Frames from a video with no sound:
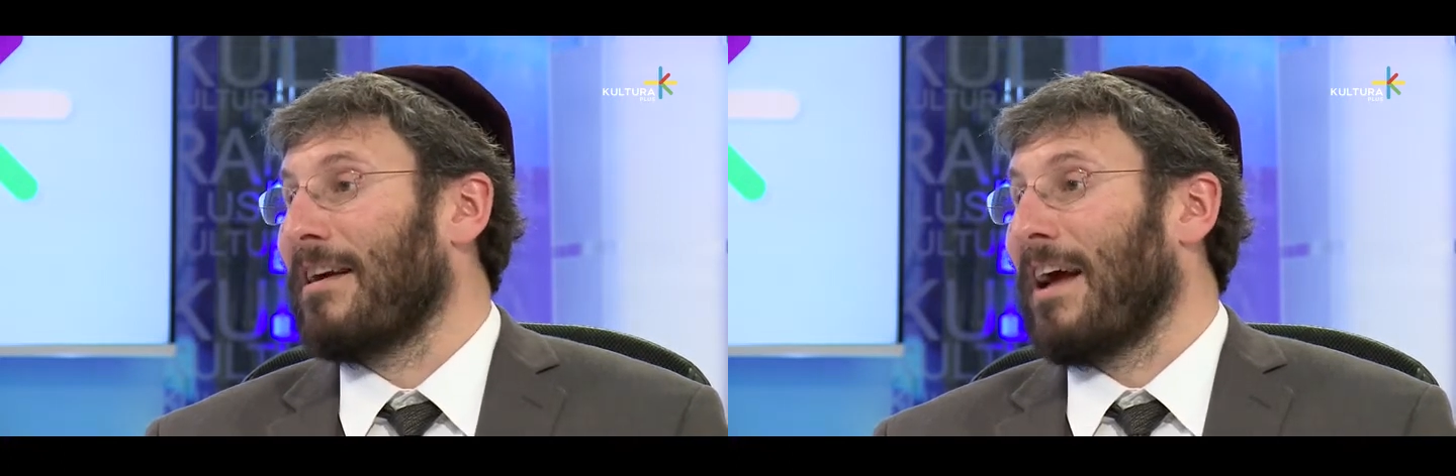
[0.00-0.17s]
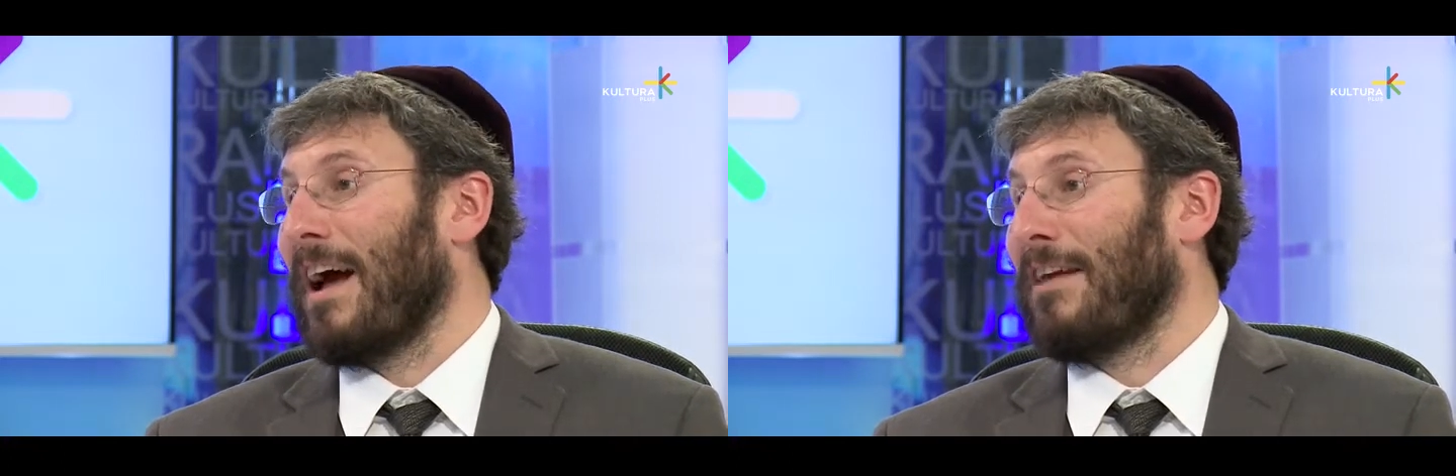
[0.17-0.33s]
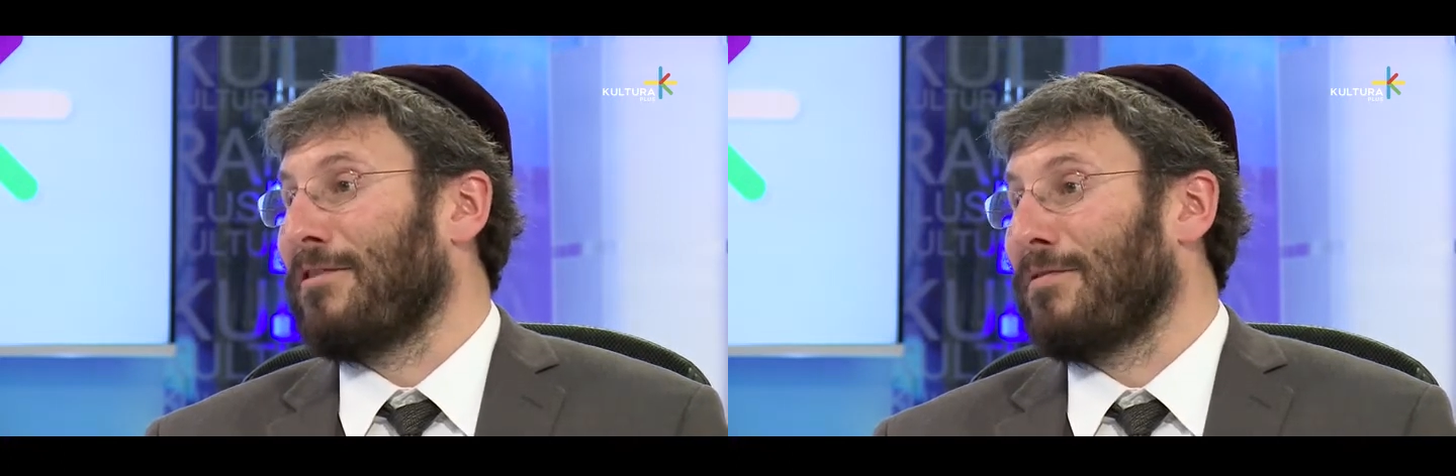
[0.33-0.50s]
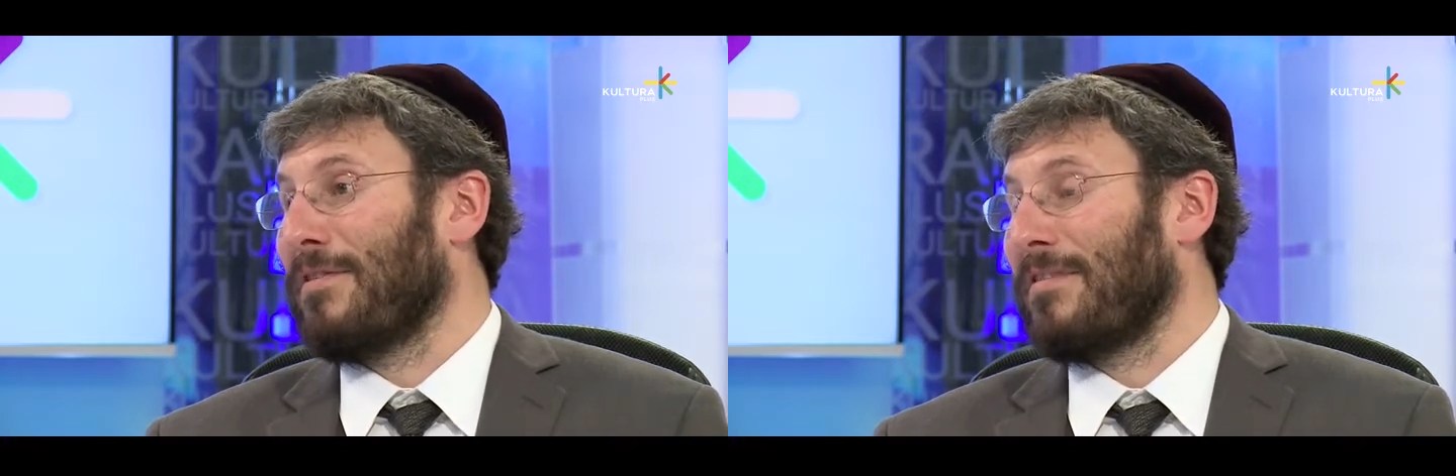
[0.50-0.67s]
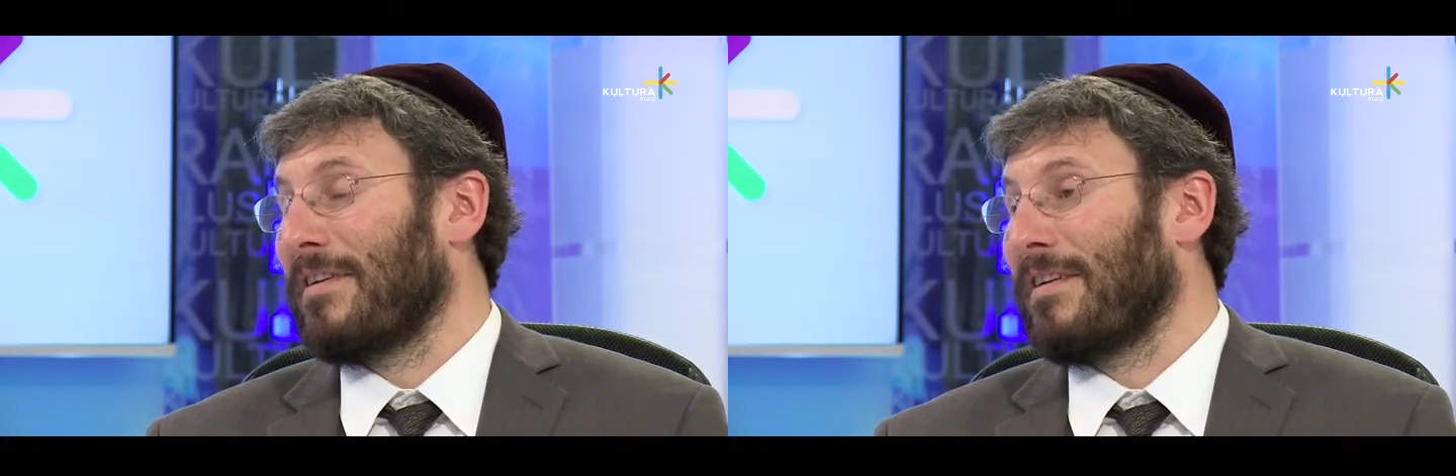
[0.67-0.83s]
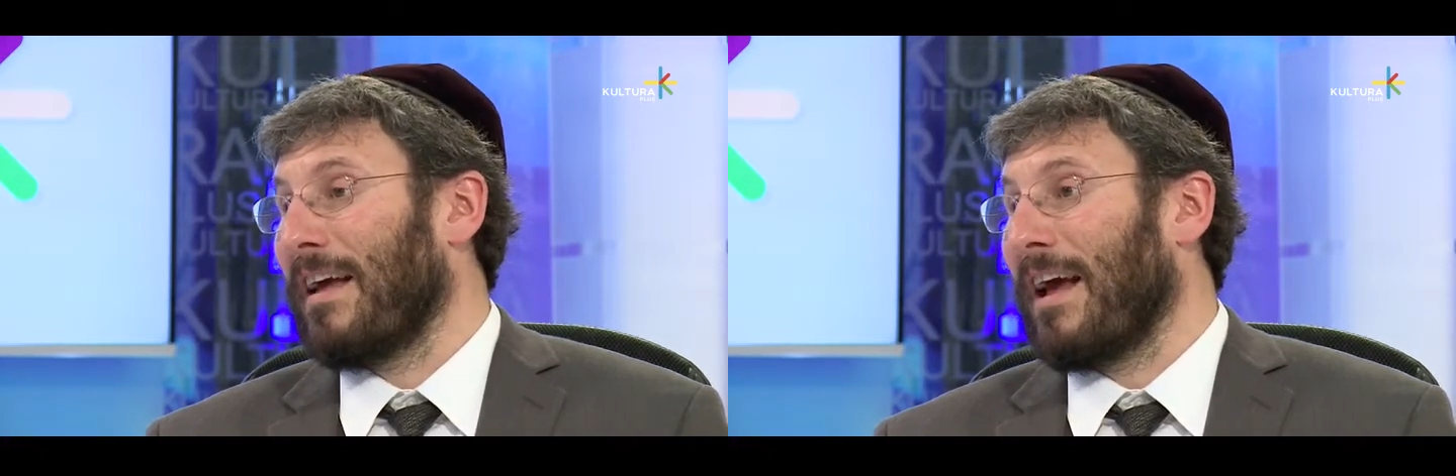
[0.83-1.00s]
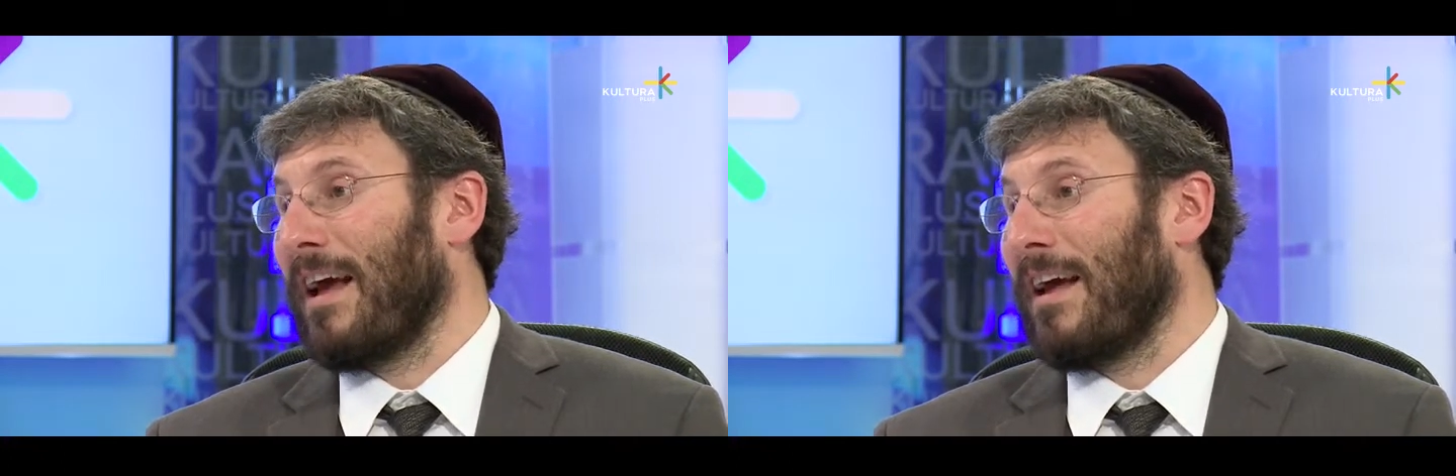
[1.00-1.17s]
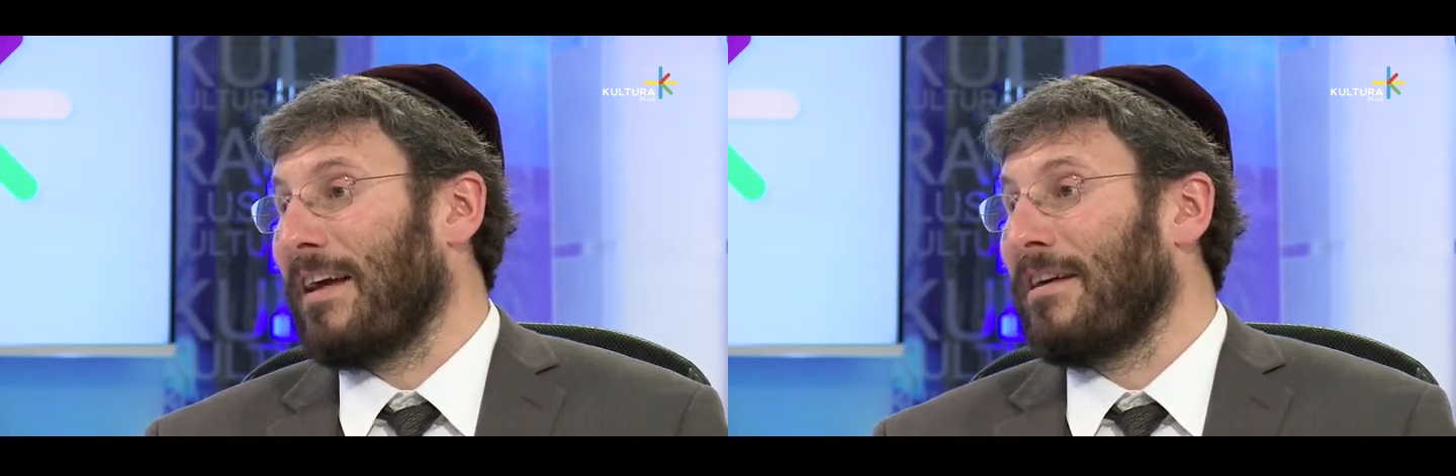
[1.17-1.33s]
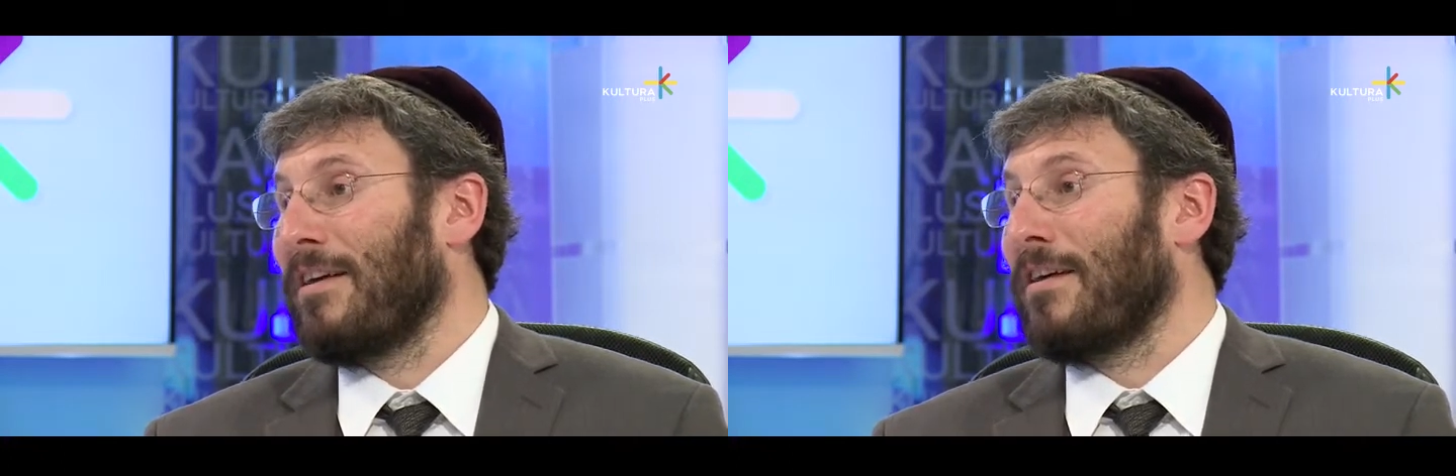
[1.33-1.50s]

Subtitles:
and to visit a